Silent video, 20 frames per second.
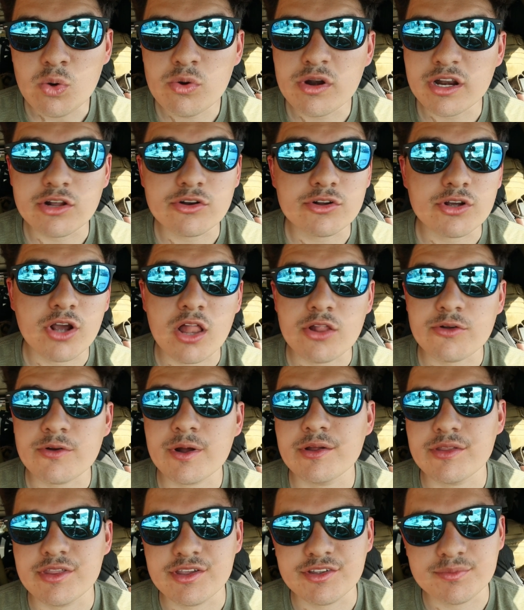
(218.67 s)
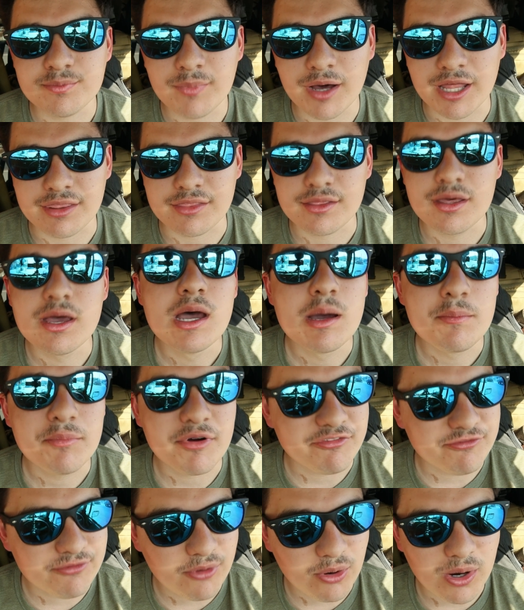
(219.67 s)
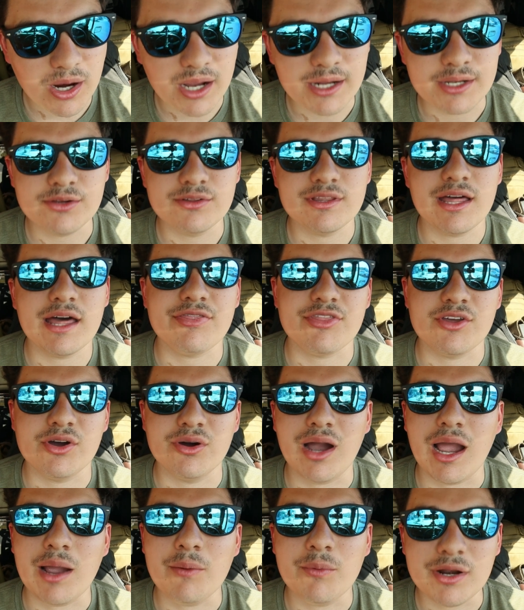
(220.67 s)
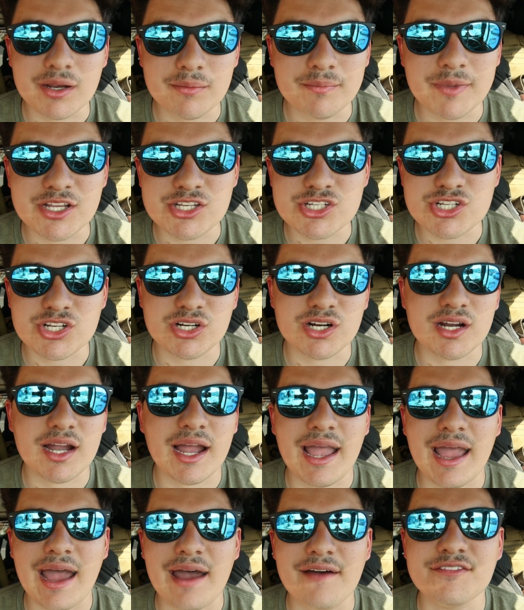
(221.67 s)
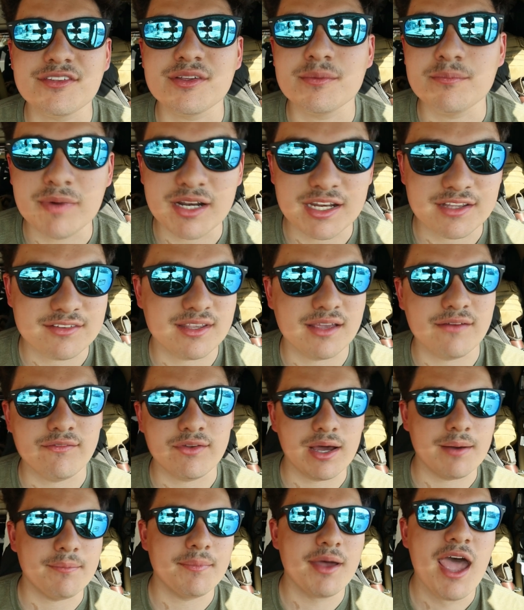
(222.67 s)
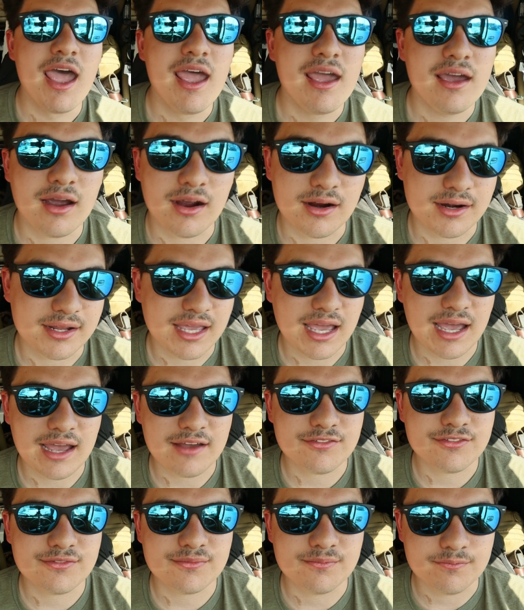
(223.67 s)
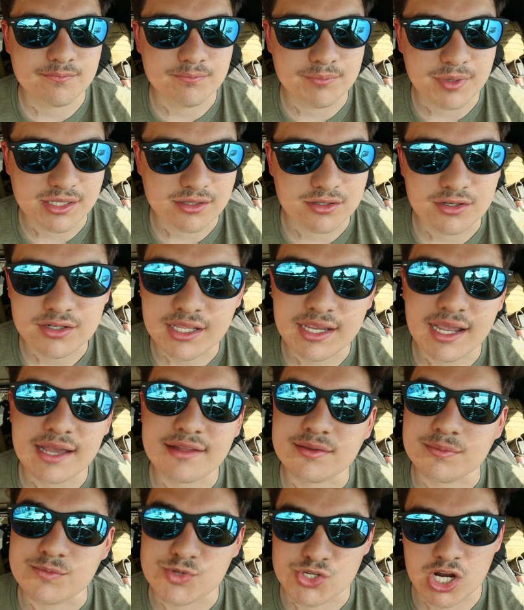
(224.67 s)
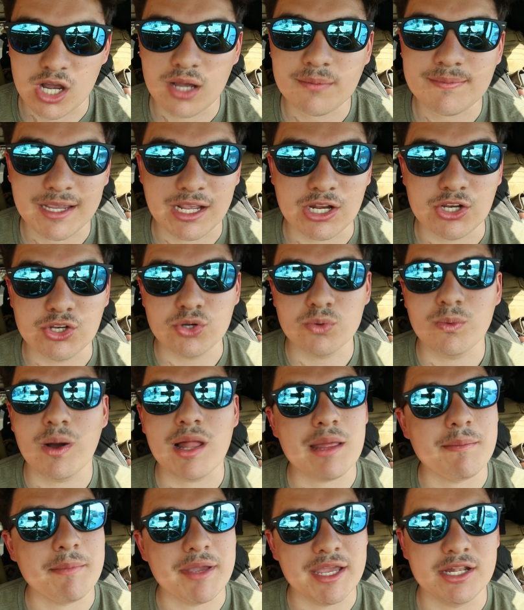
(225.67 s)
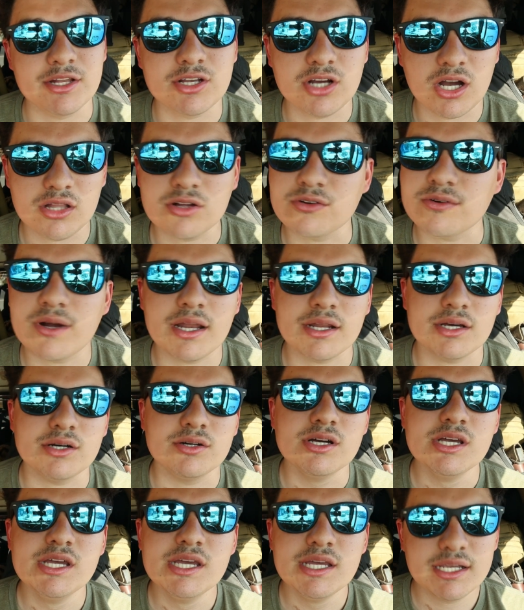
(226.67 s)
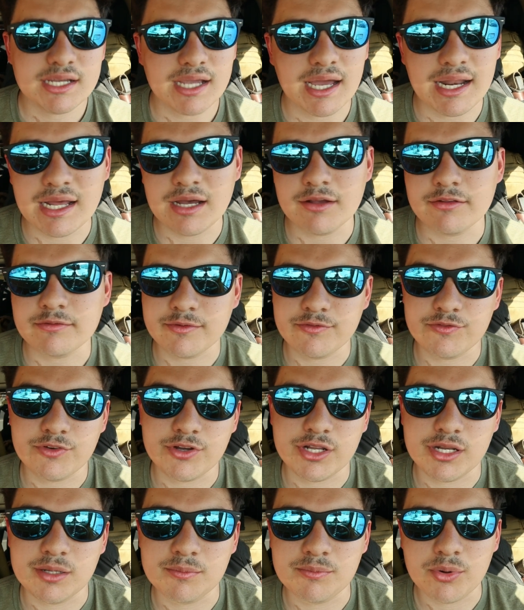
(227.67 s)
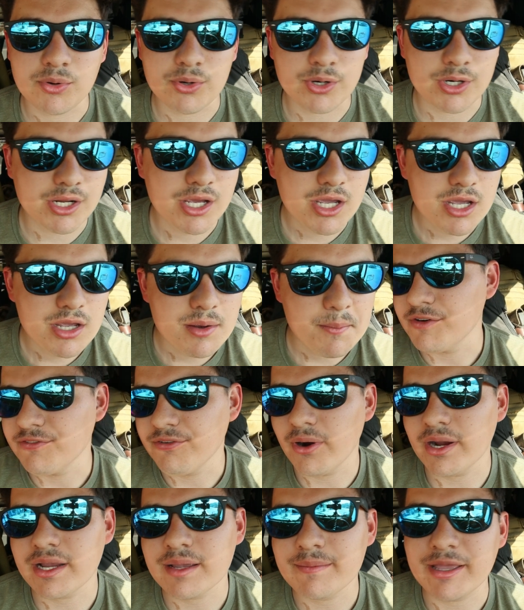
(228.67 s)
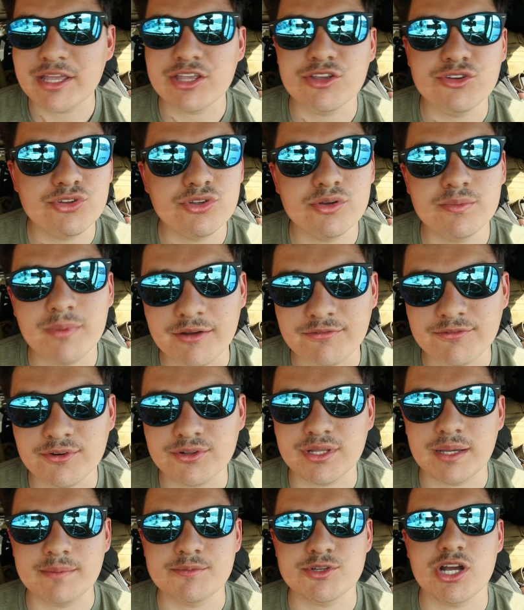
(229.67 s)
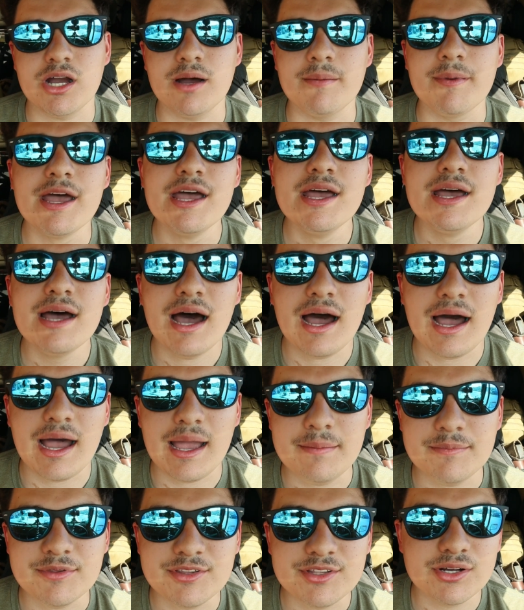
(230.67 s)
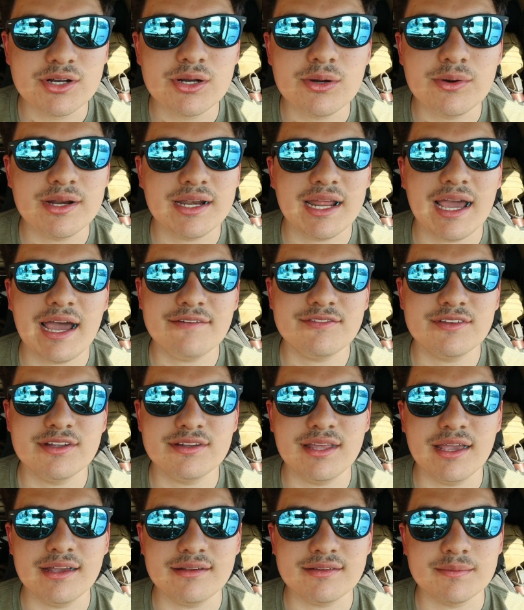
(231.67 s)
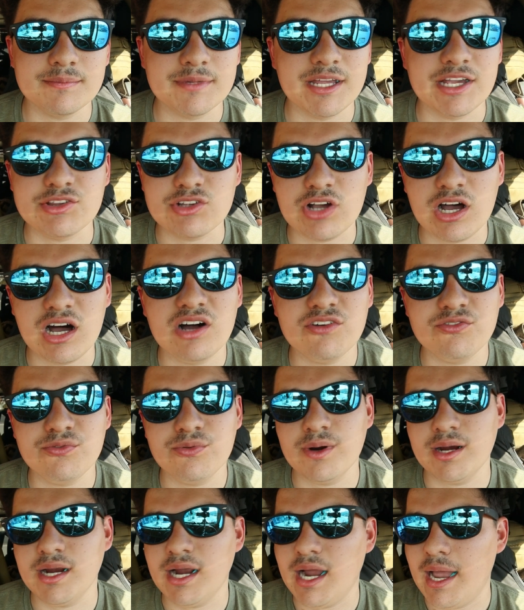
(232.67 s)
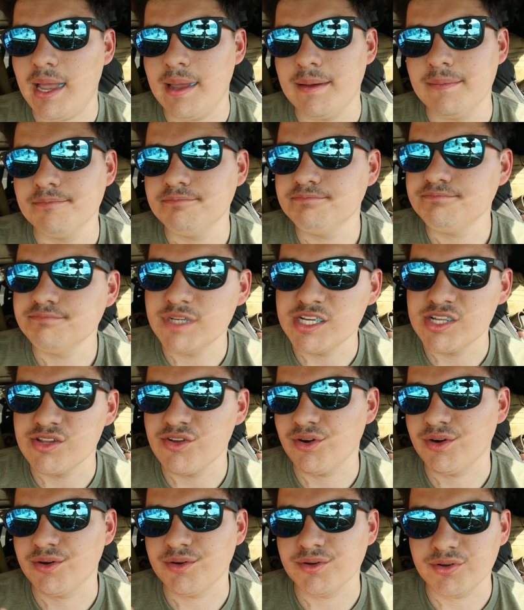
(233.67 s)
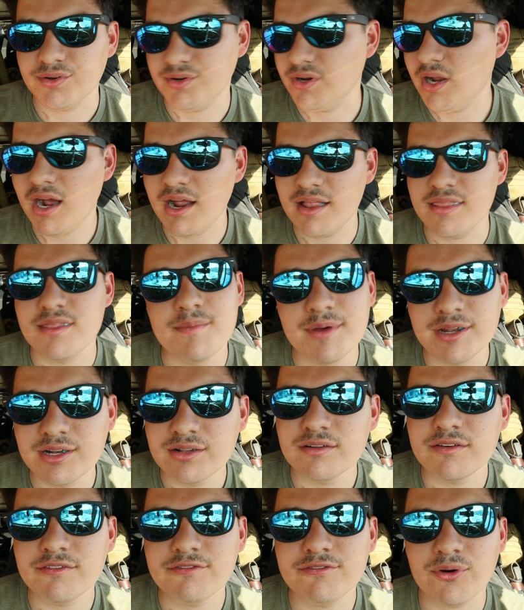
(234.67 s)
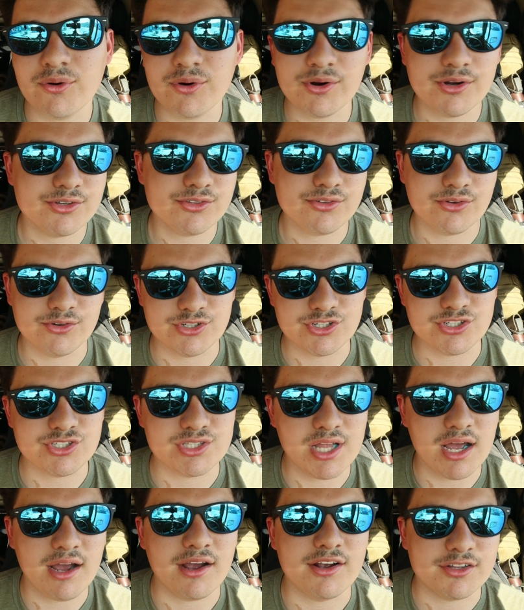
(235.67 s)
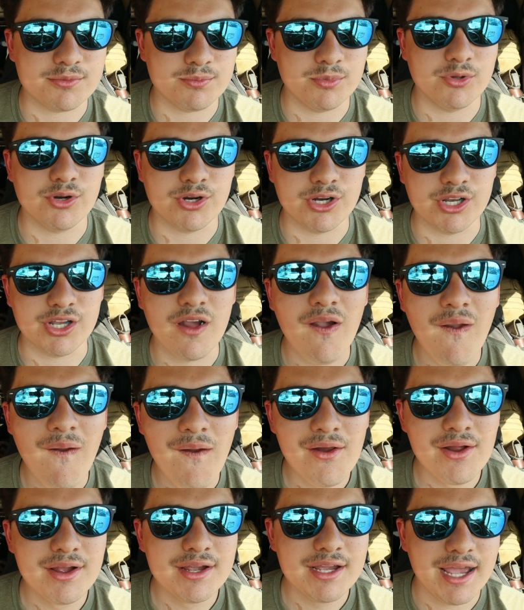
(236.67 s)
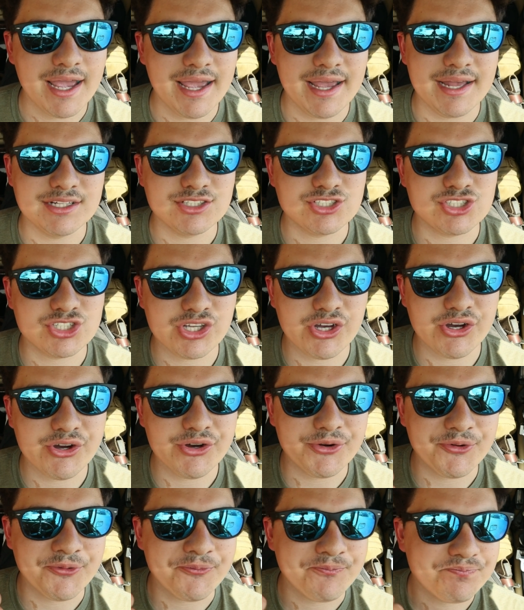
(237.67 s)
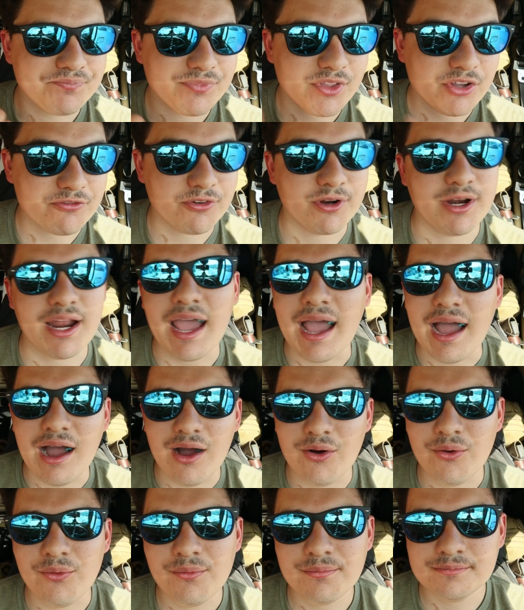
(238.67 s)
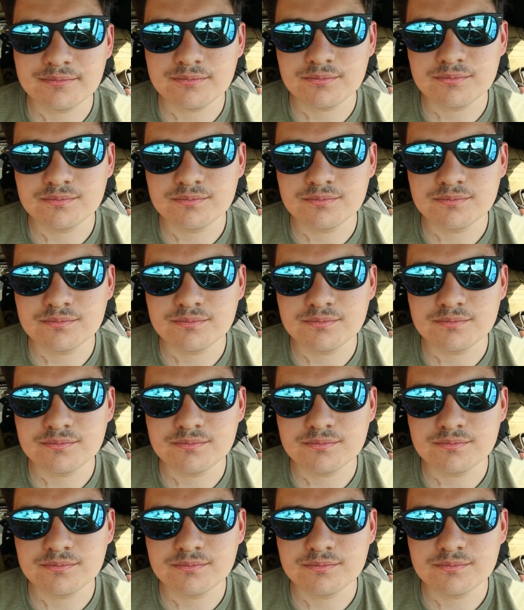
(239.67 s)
I want to go to Colorado this month. Before I do that though, I want to make sure I have some money saved up. I already have been looking at some jobs I can do while I'm in Colorado kind of helps me from getting bored. Before I can make YouTube my full-time job, I am still going to have to take some days off where I'm either not in the middle of a forest or just not exploring. And so for now,